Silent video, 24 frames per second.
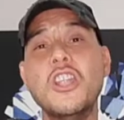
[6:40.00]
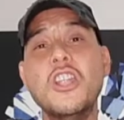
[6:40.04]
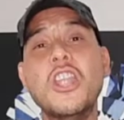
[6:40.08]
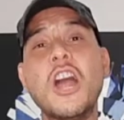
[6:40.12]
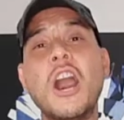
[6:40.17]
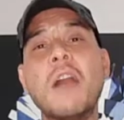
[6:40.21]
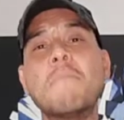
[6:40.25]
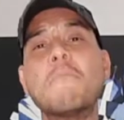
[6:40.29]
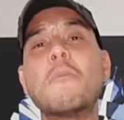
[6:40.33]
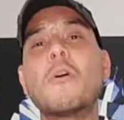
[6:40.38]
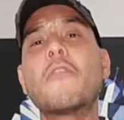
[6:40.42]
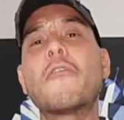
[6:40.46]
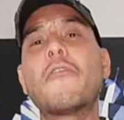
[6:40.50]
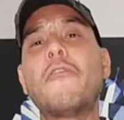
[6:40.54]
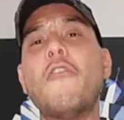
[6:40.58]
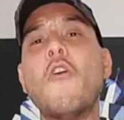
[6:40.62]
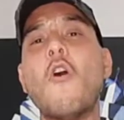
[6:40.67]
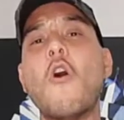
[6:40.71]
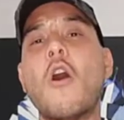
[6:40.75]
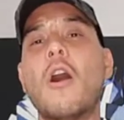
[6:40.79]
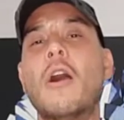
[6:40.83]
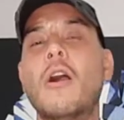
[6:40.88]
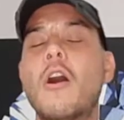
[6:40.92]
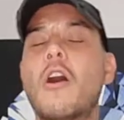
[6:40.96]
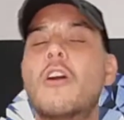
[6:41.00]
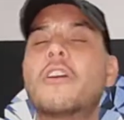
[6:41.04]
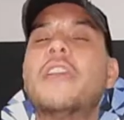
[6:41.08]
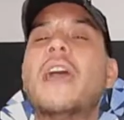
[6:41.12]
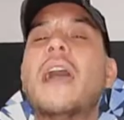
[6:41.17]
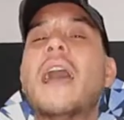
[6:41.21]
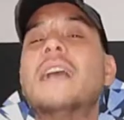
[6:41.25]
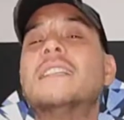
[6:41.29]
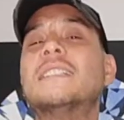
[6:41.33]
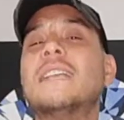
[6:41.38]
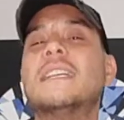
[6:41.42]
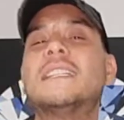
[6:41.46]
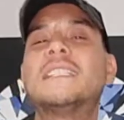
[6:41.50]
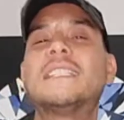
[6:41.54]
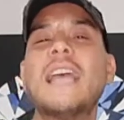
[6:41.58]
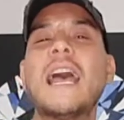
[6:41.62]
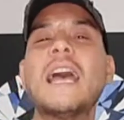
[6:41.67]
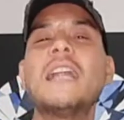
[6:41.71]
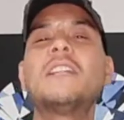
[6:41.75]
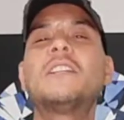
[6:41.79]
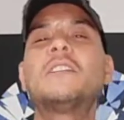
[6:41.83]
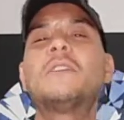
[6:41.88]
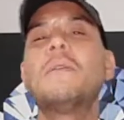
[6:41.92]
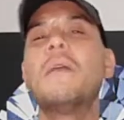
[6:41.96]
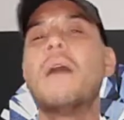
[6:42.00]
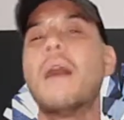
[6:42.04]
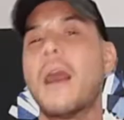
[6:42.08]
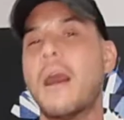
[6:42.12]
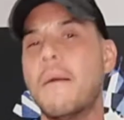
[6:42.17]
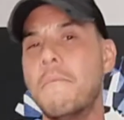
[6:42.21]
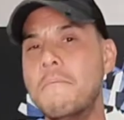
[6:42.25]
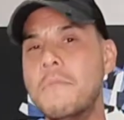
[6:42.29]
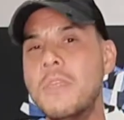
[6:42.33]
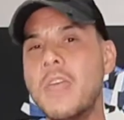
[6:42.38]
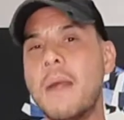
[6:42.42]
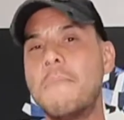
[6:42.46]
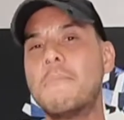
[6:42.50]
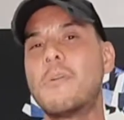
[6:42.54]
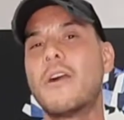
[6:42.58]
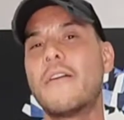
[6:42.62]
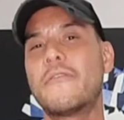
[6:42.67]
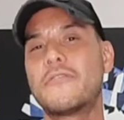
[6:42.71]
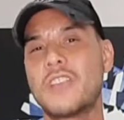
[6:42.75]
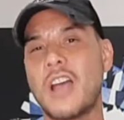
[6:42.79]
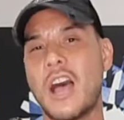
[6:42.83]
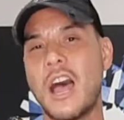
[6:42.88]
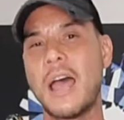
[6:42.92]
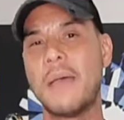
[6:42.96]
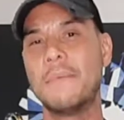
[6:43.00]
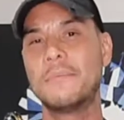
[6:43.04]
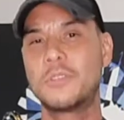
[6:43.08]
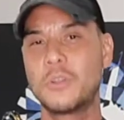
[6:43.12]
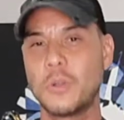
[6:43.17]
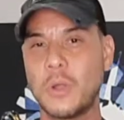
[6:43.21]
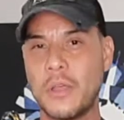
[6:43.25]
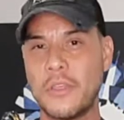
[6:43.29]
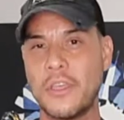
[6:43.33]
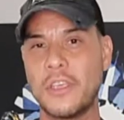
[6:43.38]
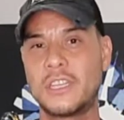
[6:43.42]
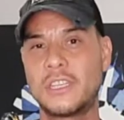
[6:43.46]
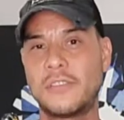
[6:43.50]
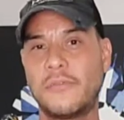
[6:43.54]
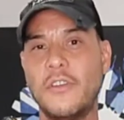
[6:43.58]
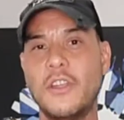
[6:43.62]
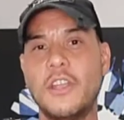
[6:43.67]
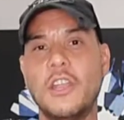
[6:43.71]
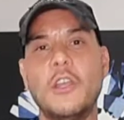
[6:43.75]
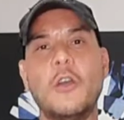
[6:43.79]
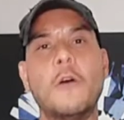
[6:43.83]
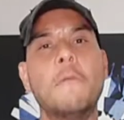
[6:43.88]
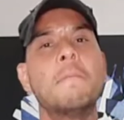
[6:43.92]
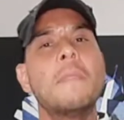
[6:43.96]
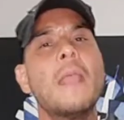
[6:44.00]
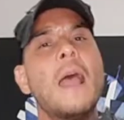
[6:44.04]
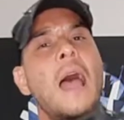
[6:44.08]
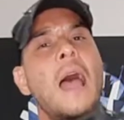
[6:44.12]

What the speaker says: number 4. Okay, as I said a number of times throughout this video,